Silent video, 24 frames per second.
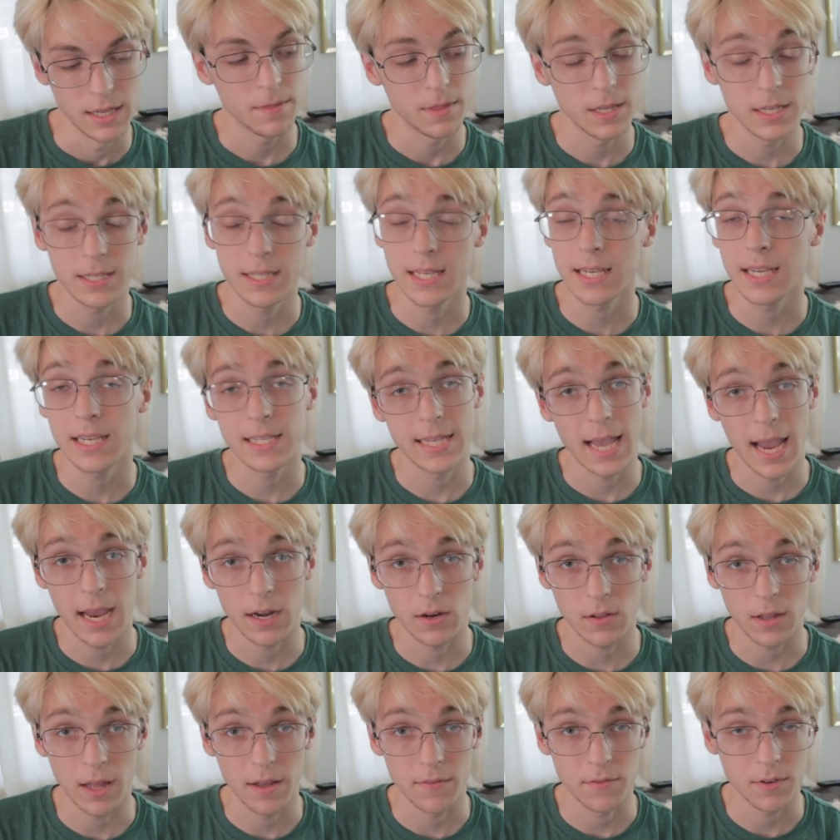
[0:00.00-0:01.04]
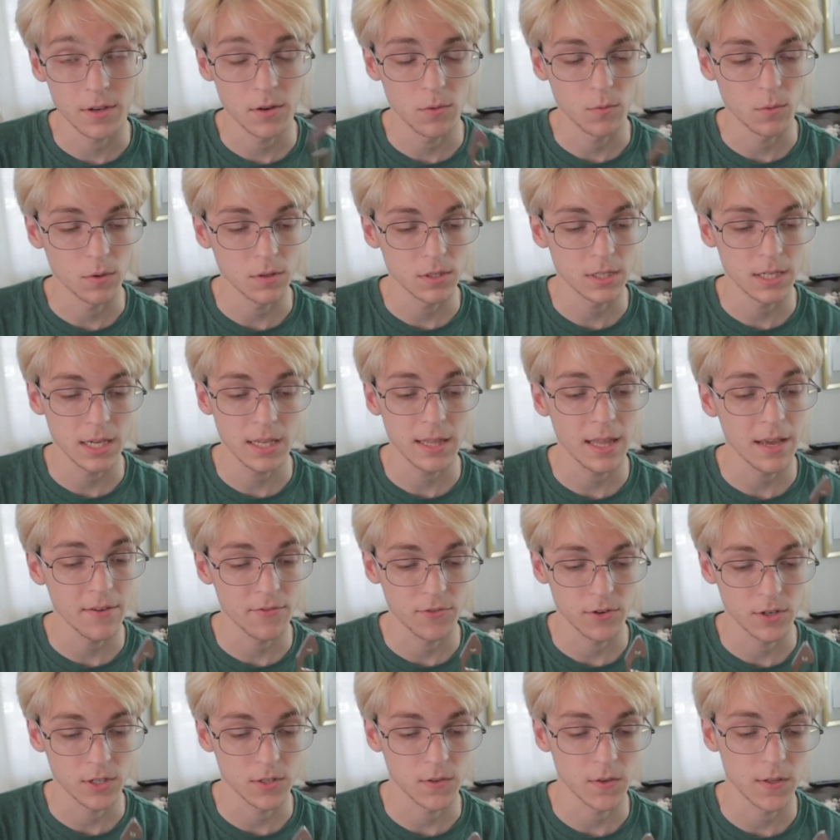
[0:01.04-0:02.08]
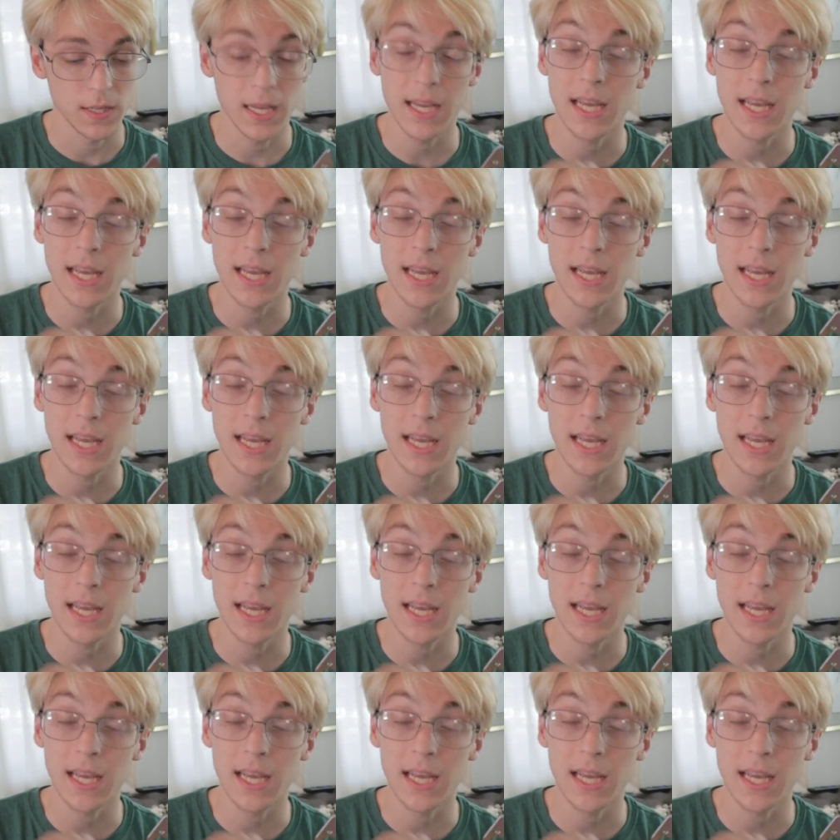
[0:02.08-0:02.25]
This thing is handle heavy, we'll say that first of all.